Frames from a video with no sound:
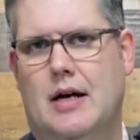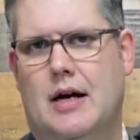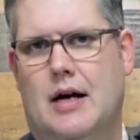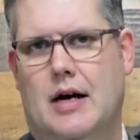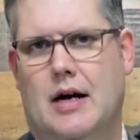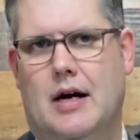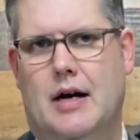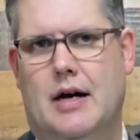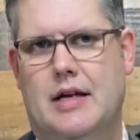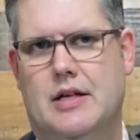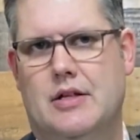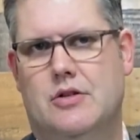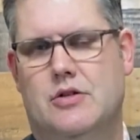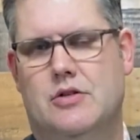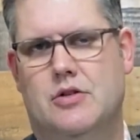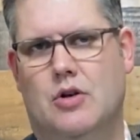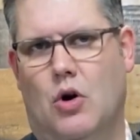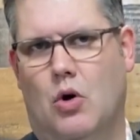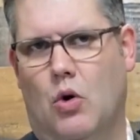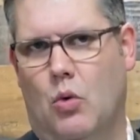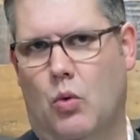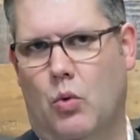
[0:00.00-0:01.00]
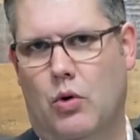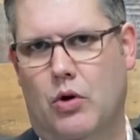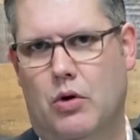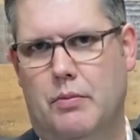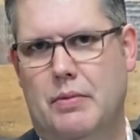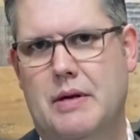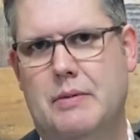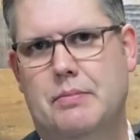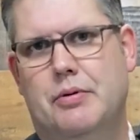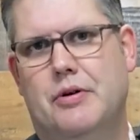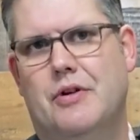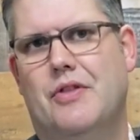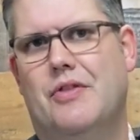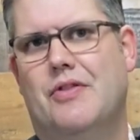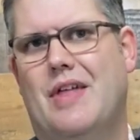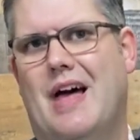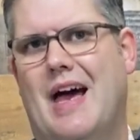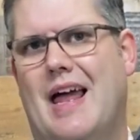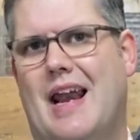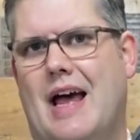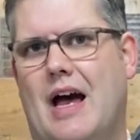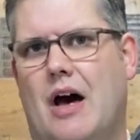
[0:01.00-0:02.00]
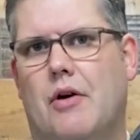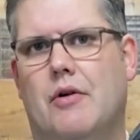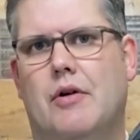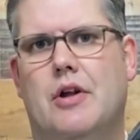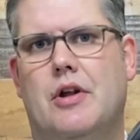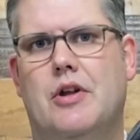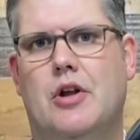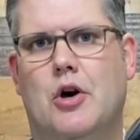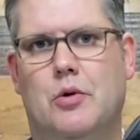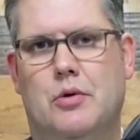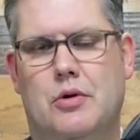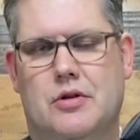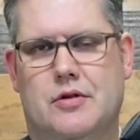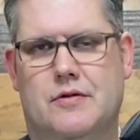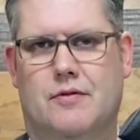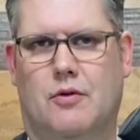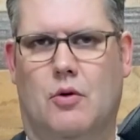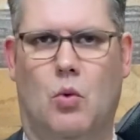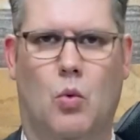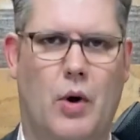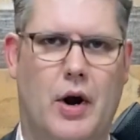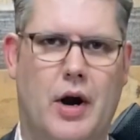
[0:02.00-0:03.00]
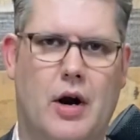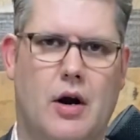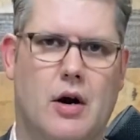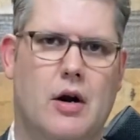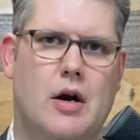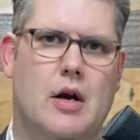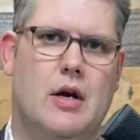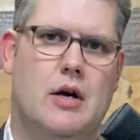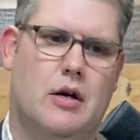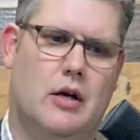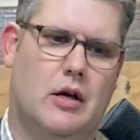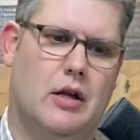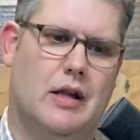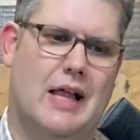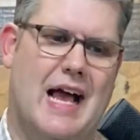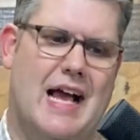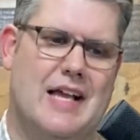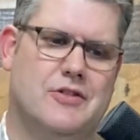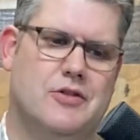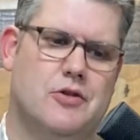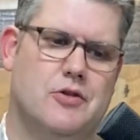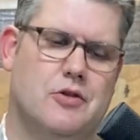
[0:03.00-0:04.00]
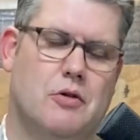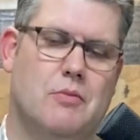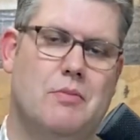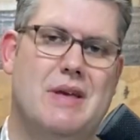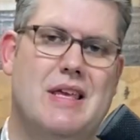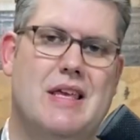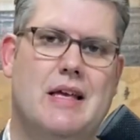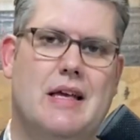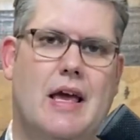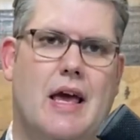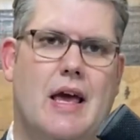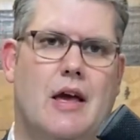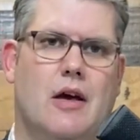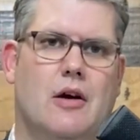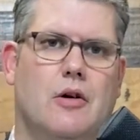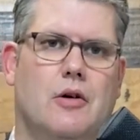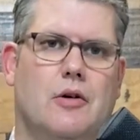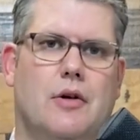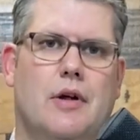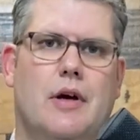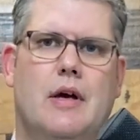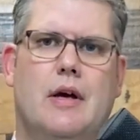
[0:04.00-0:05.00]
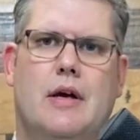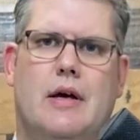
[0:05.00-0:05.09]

Uh, and so we'll be putting that out, a notice for where classes are being held,